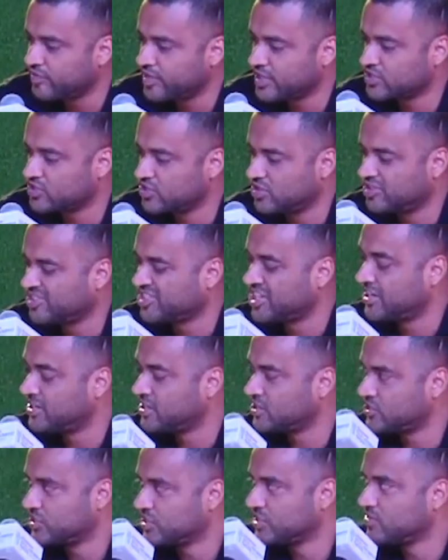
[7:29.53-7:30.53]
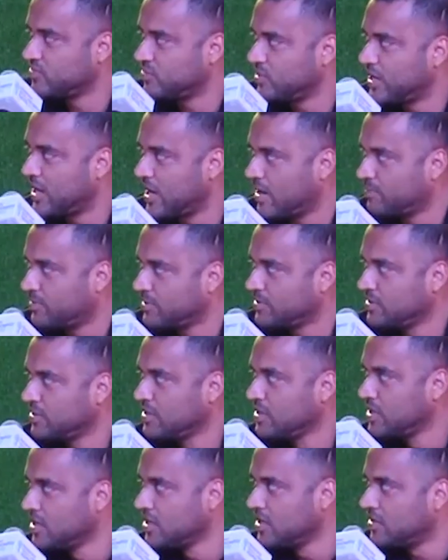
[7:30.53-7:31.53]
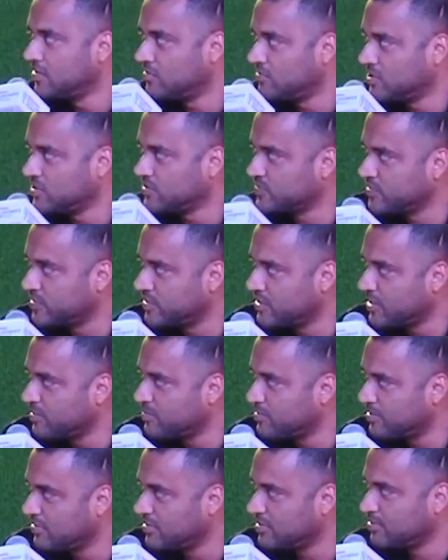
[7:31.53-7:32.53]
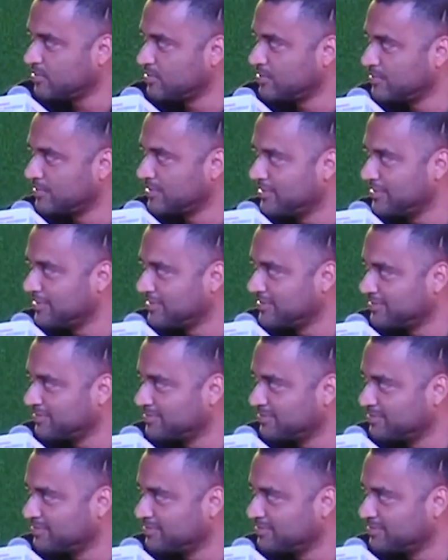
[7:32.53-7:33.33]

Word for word: restaurant industry will happen once we are able to mm,